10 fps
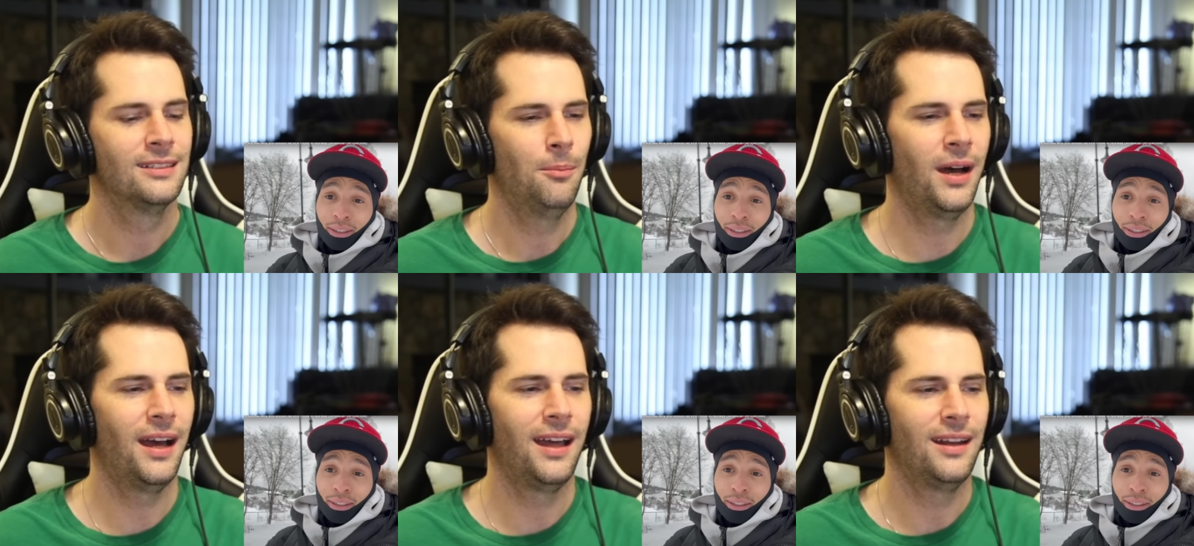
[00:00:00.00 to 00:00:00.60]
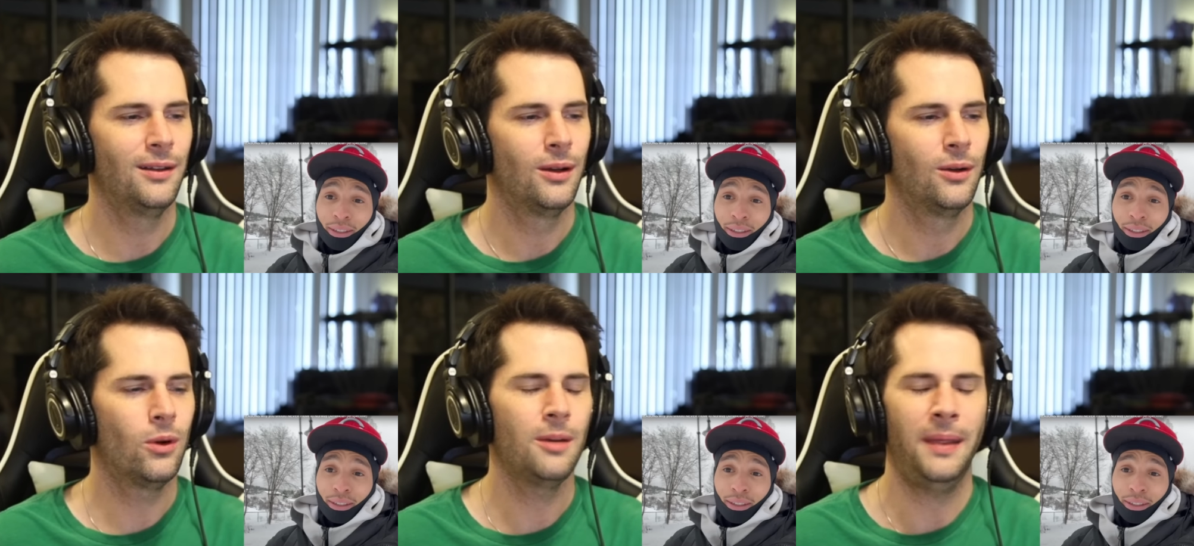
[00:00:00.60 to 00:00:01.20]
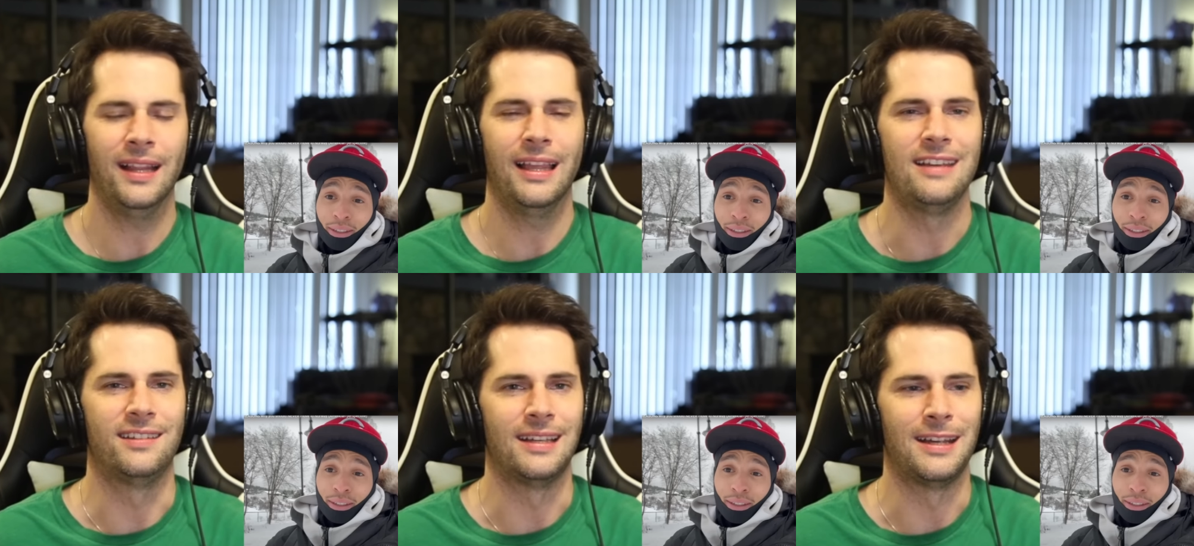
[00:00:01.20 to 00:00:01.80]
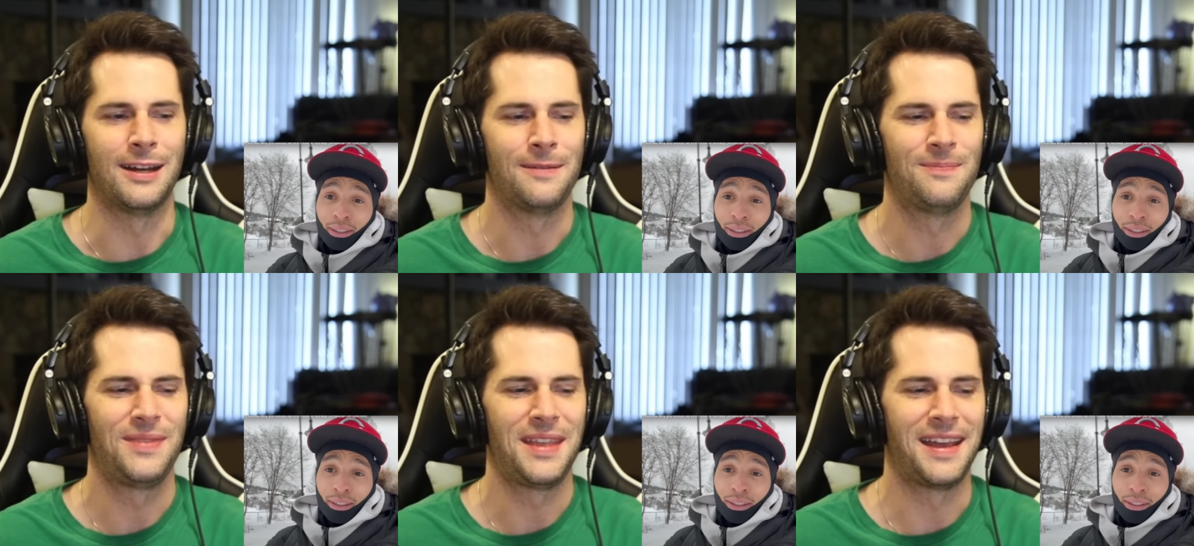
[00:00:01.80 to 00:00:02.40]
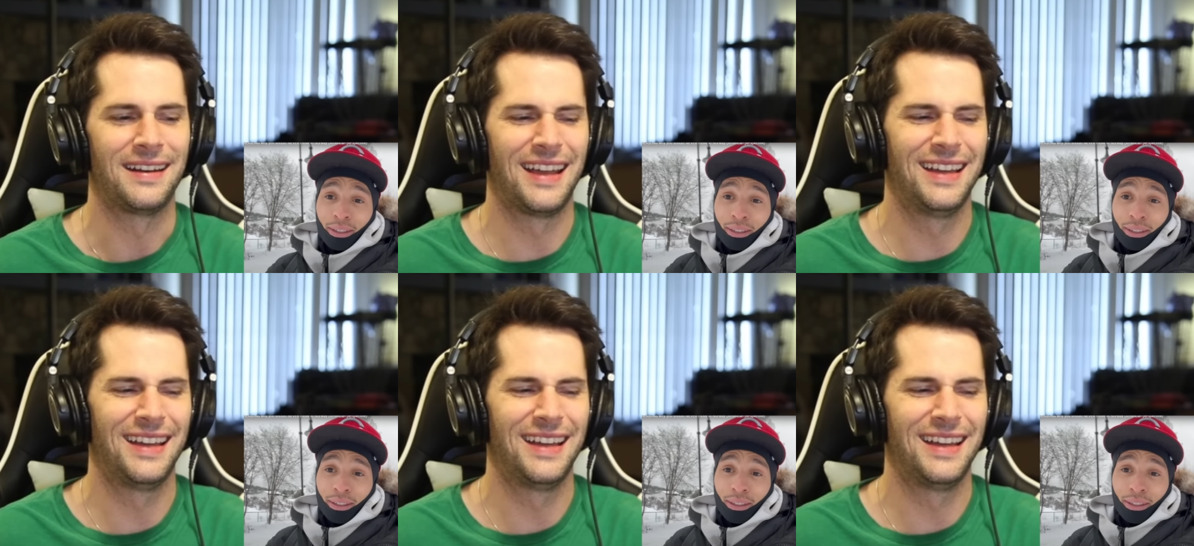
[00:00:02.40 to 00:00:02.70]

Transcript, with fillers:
Speaker 1: But we're a bit lazy here. And